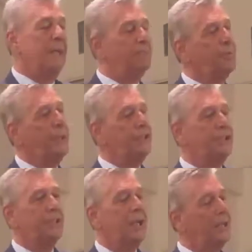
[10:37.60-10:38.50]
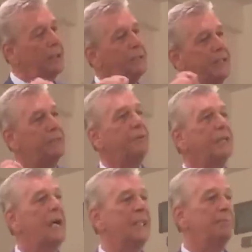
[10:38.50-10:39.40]
and preached a little
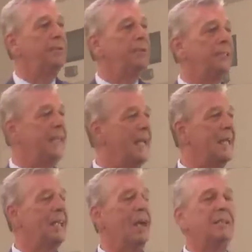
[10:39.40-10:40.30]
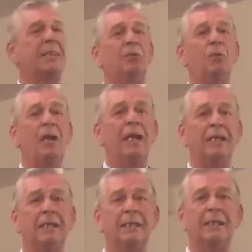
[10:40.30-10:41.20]
different gospel because they had lost their way,